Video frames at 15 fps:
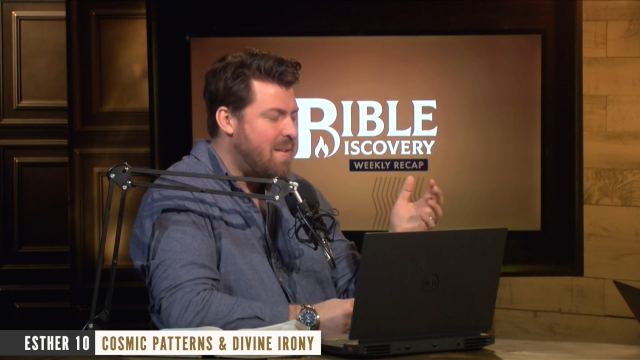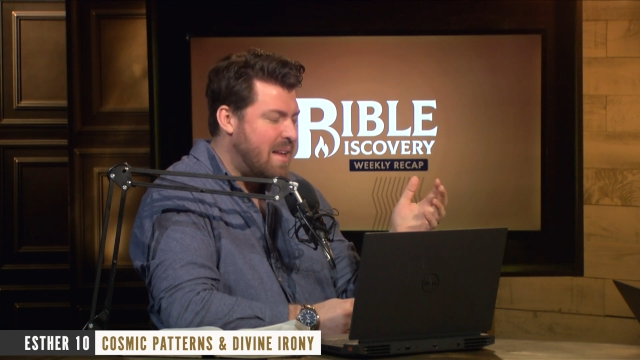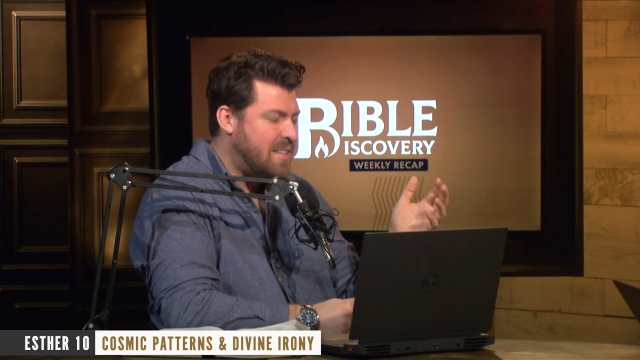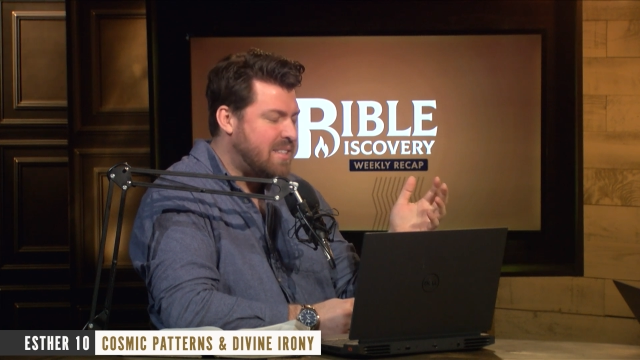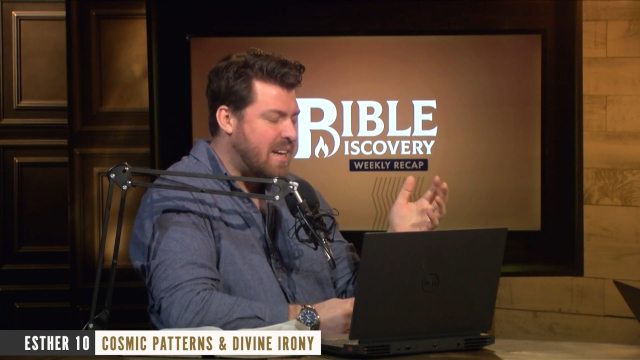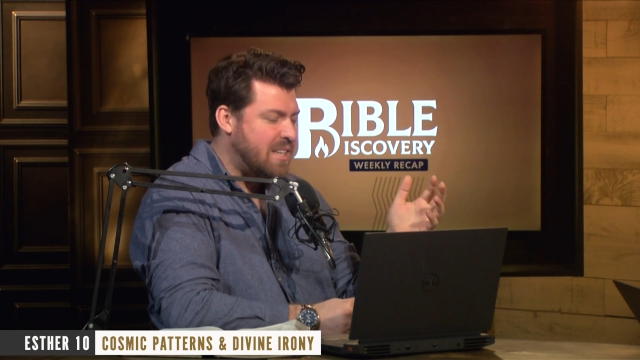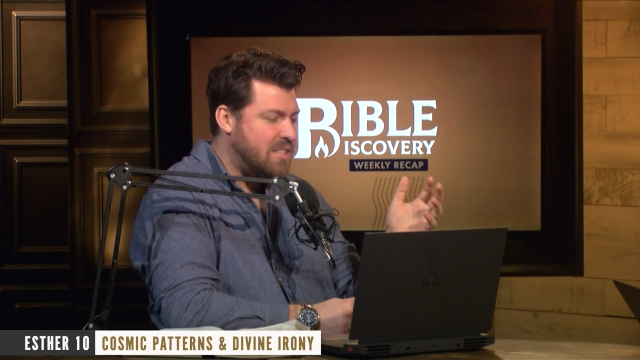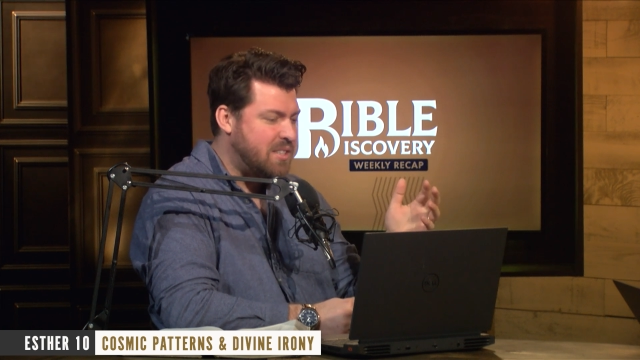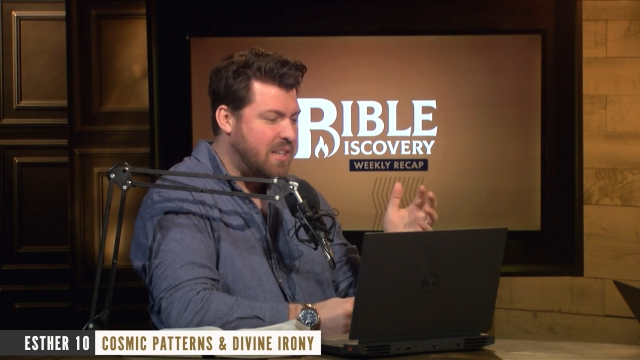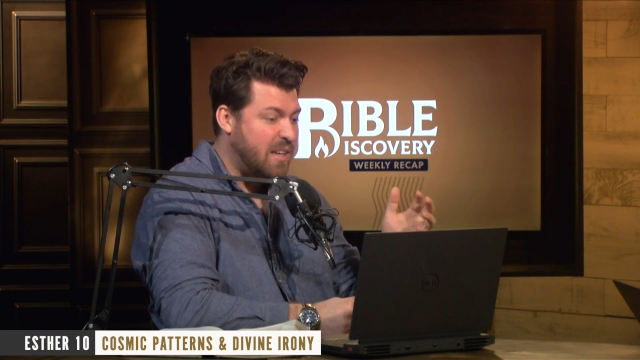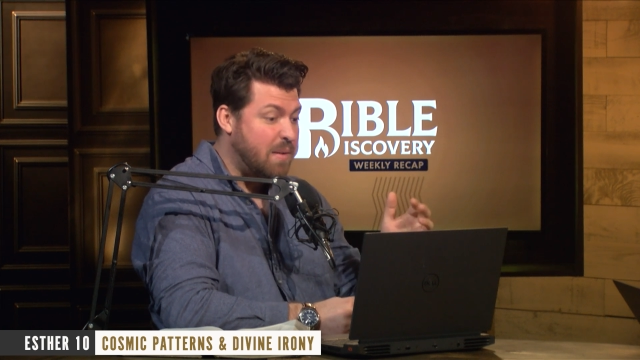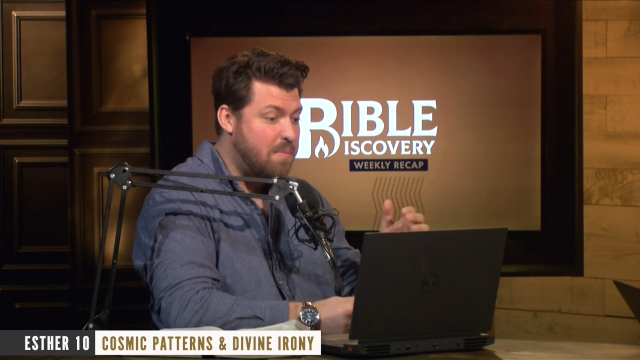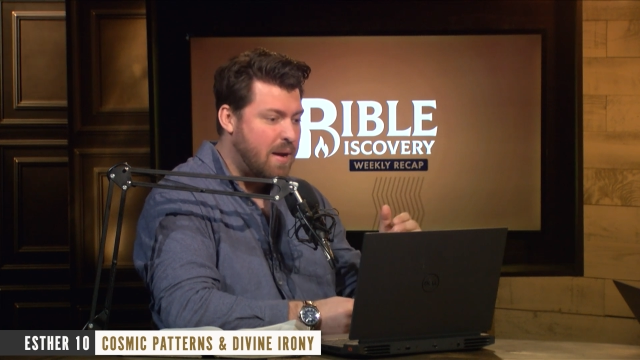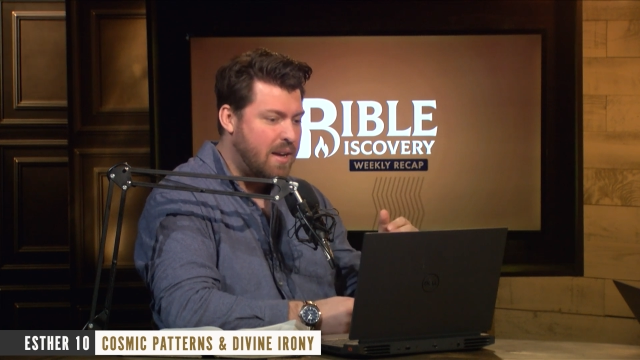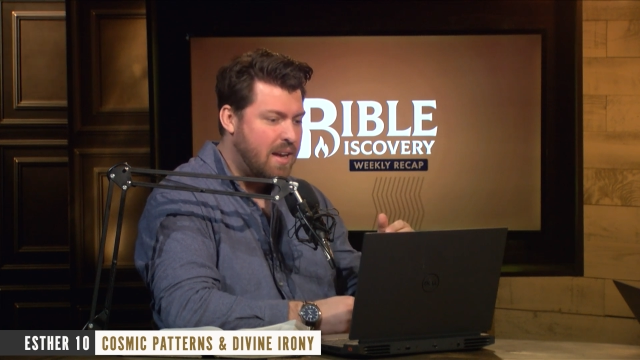It's kind of silly.
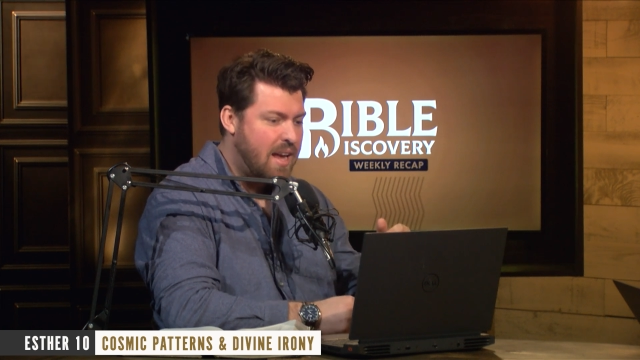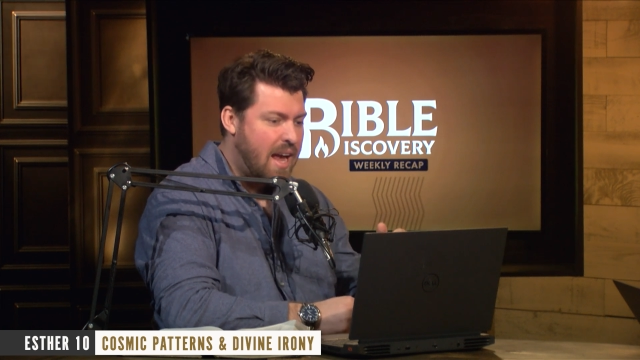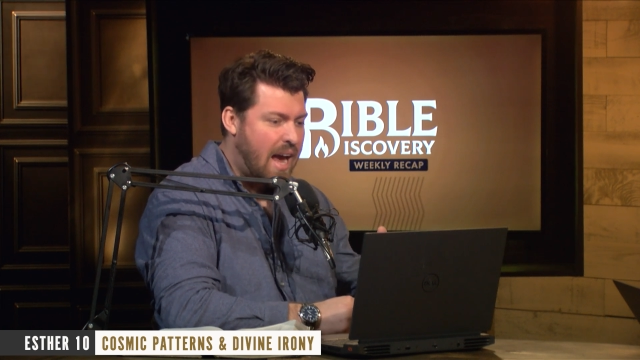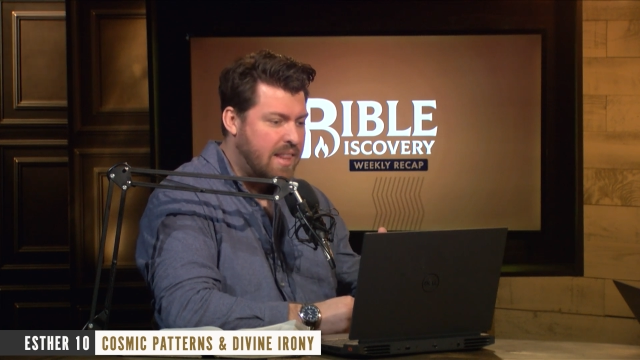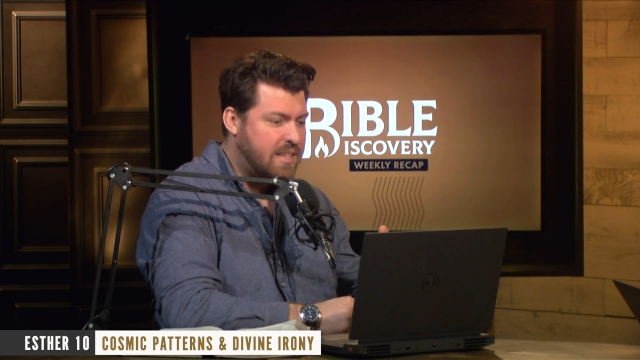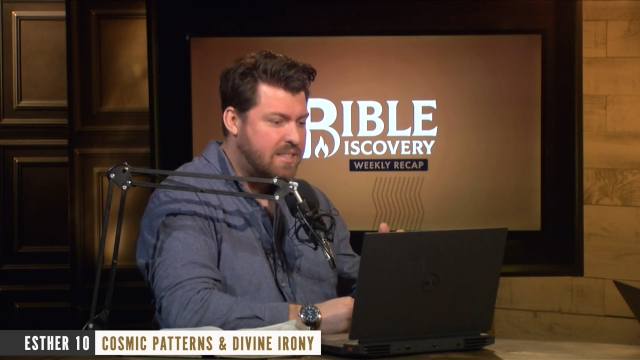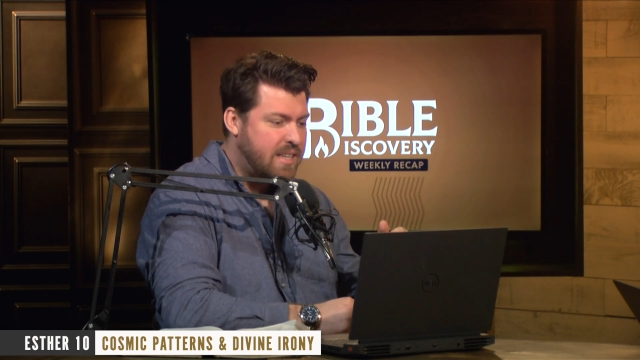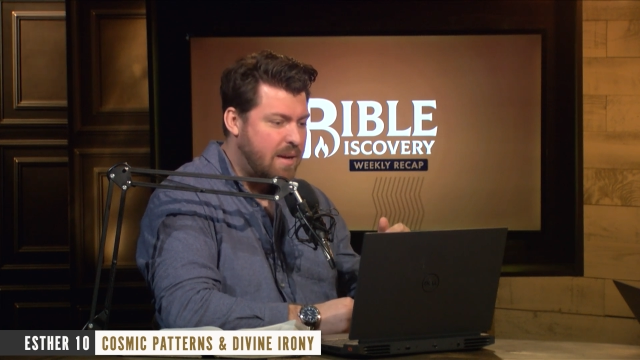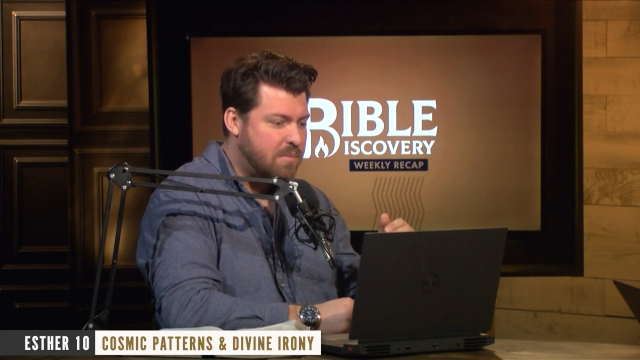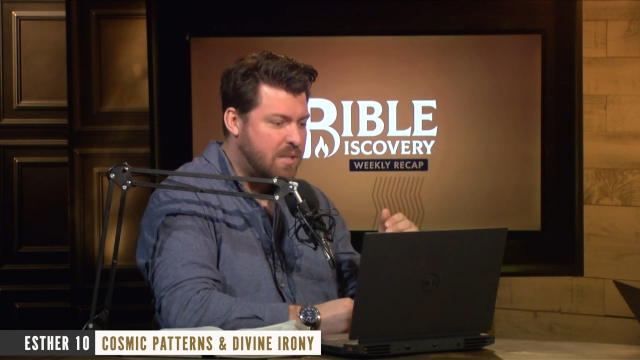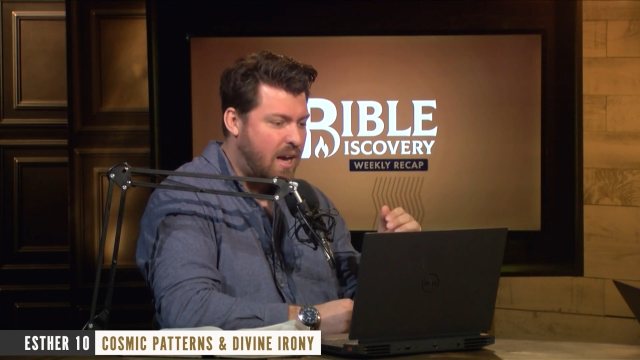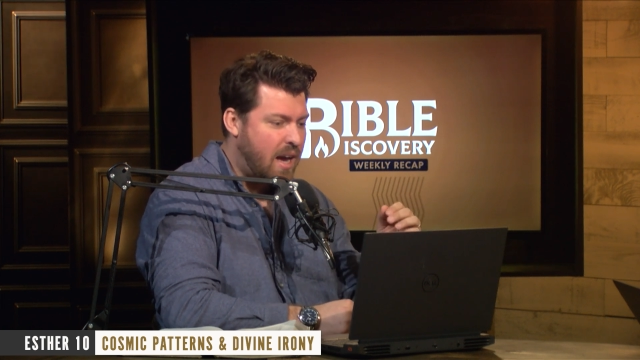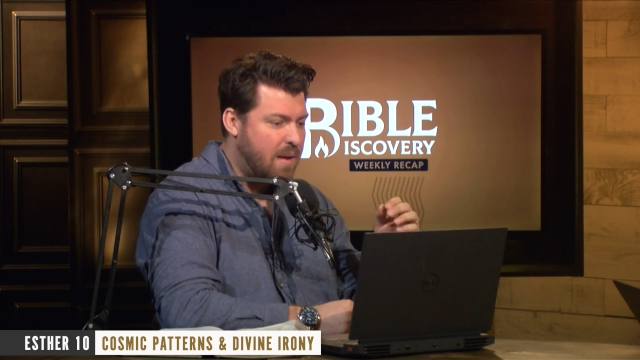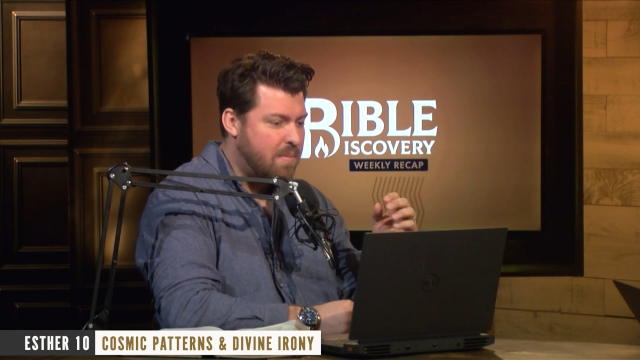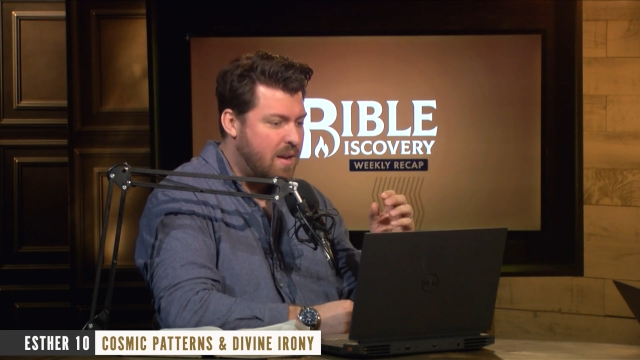But at the same
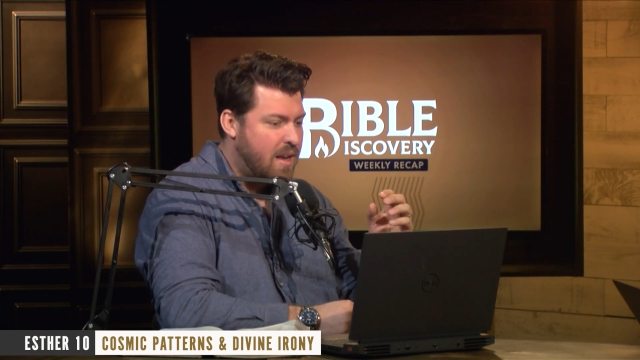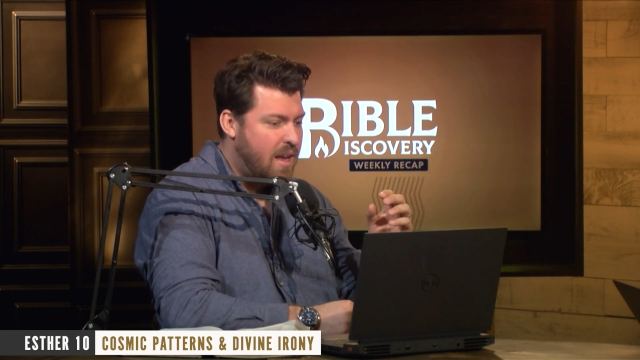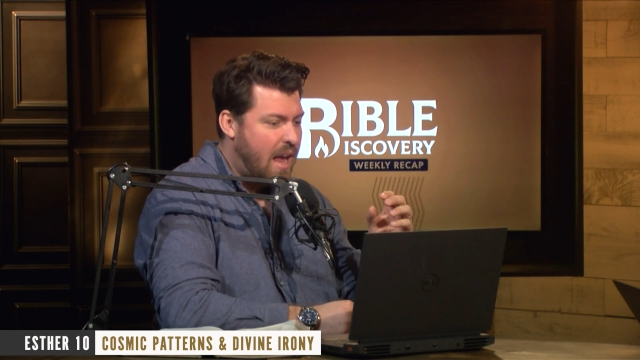time,